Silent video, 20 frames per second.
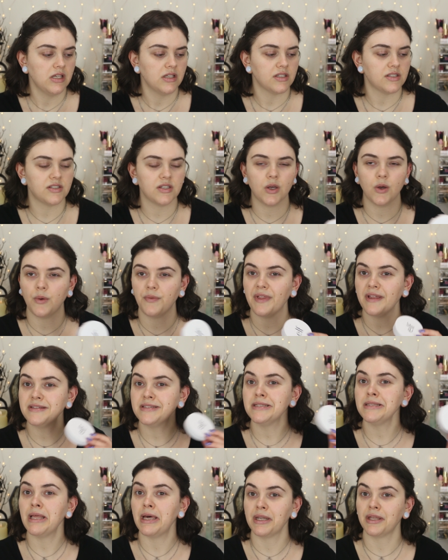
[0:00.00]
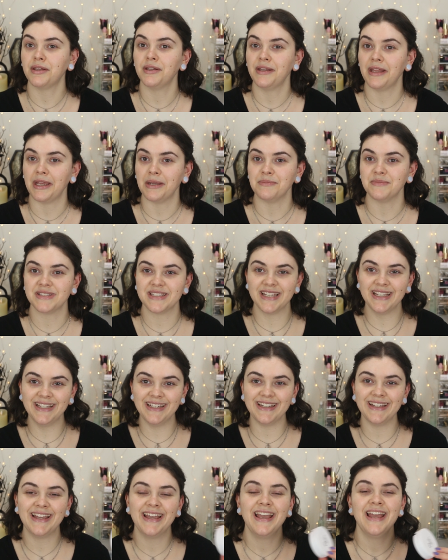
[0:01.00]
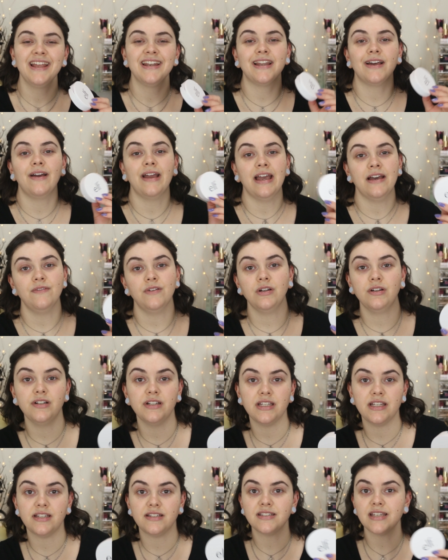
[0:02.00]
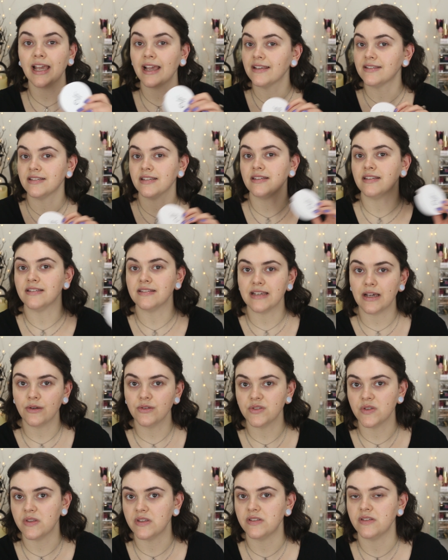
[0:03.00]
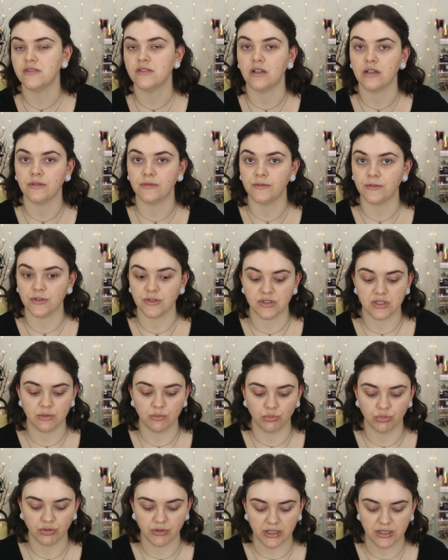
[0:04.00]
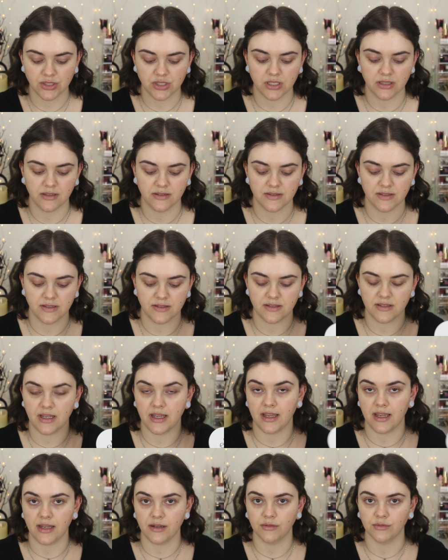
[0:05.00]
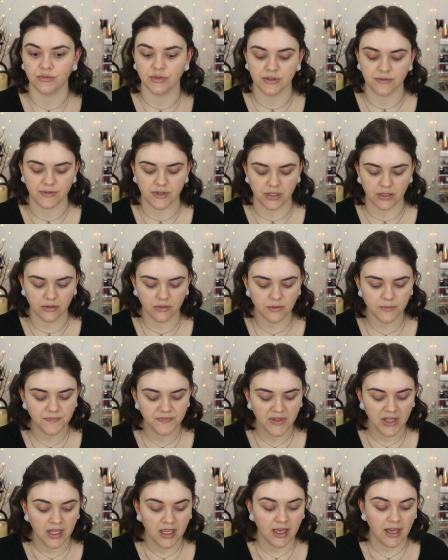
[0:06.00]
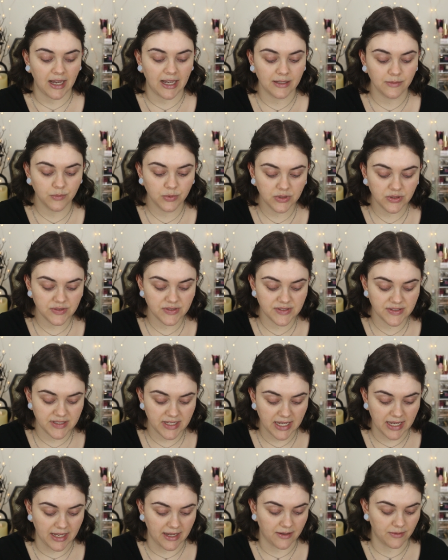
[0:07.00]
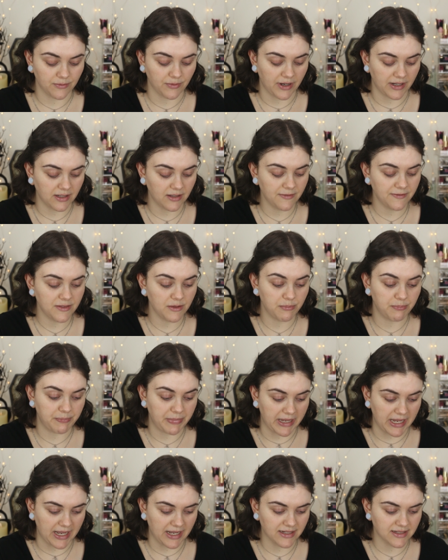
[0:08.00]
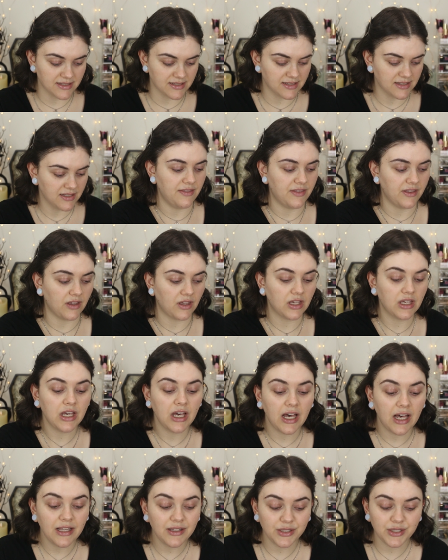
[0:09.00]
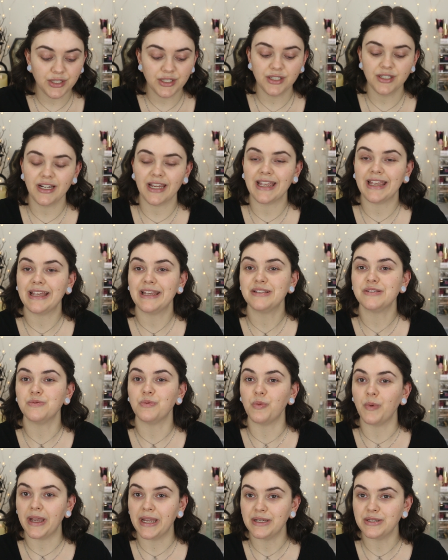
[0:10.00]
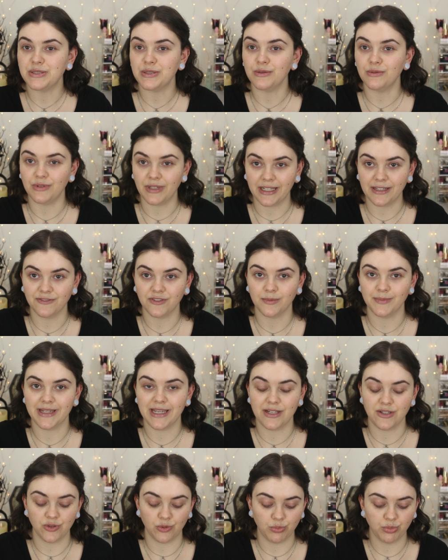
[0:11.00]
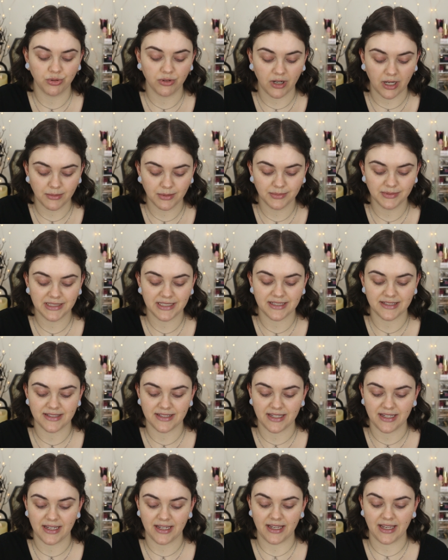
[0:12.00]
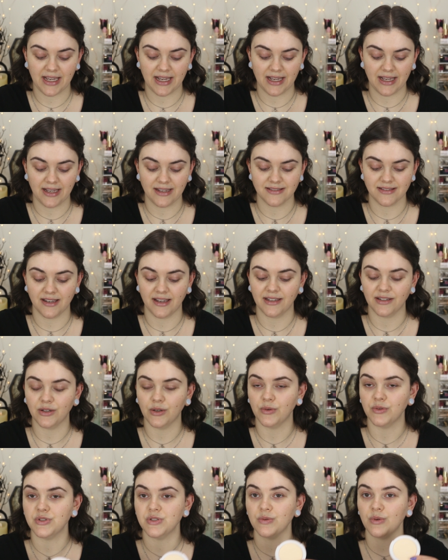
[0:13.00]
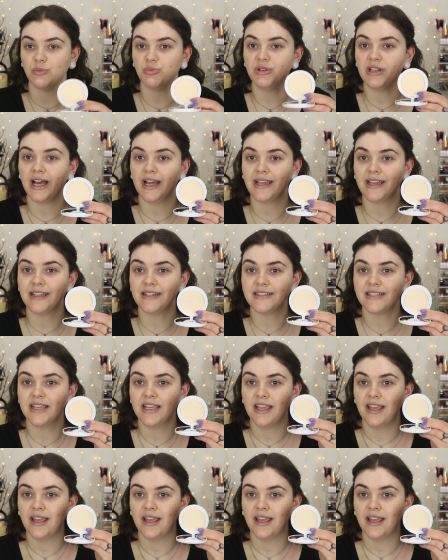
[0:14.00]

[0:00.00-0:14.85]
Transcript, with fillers: So that's a lot of claims. Now I have already tested this out, so this is not a first impression, this is a review. I will say right off the bat, the color is way too light for me, and you'll probably see as I go to apply it.